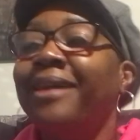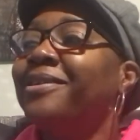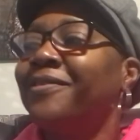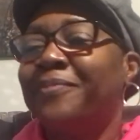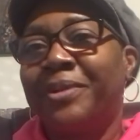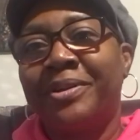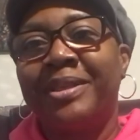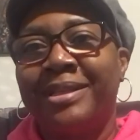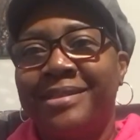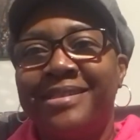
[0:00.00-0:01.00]
I could have
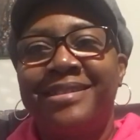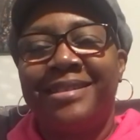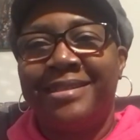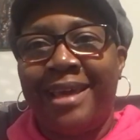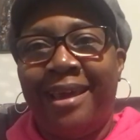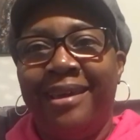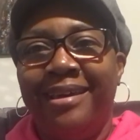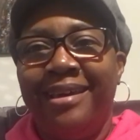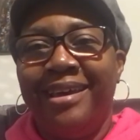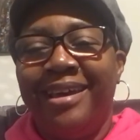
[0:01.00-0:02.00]
burned this today
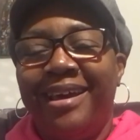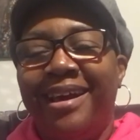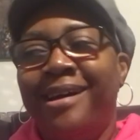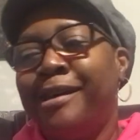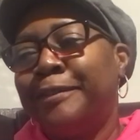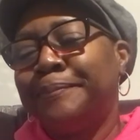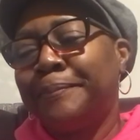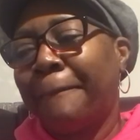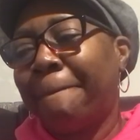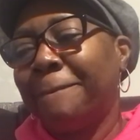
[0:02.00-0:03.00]

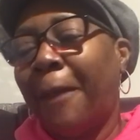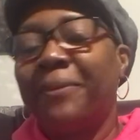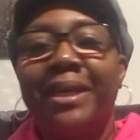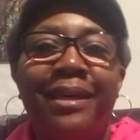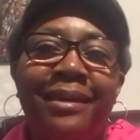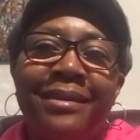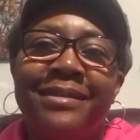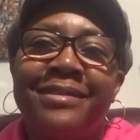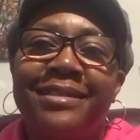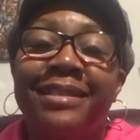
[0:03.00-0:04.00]
um,
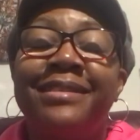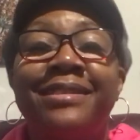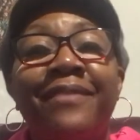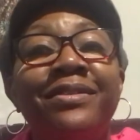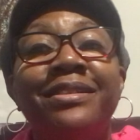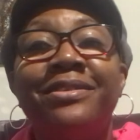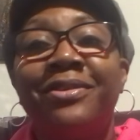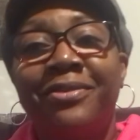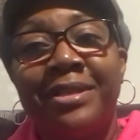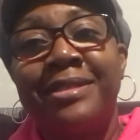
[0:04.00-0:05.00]
because it's 70
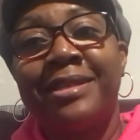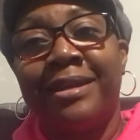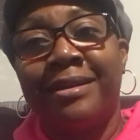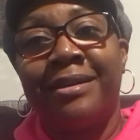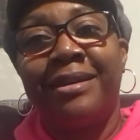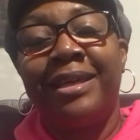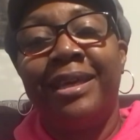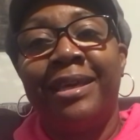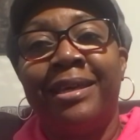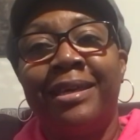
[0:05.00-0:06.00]
degrees here
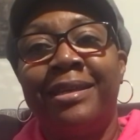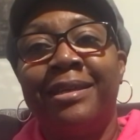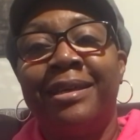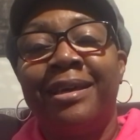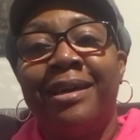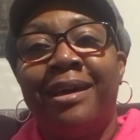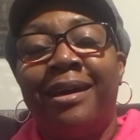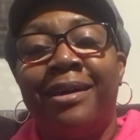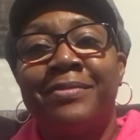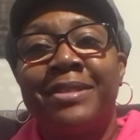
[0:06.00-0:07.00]
in
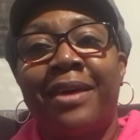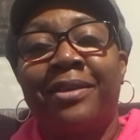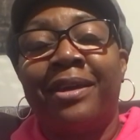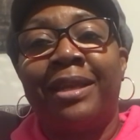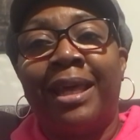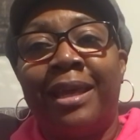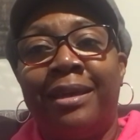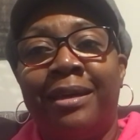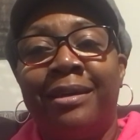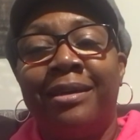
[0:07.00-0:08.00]
um, South
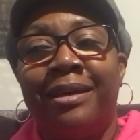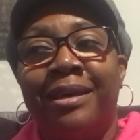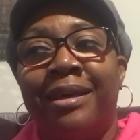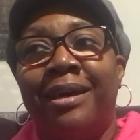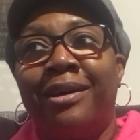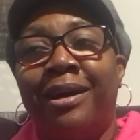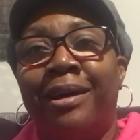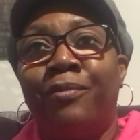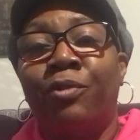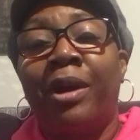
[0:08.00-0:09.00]
Carolina
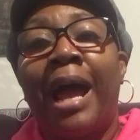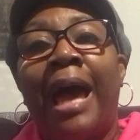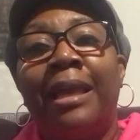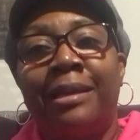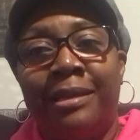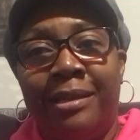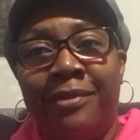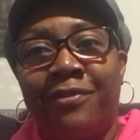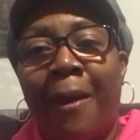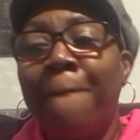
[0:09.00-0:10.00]
um, where I
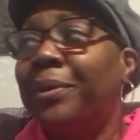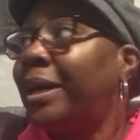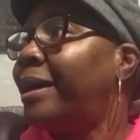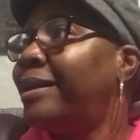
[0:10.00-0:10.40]
live, but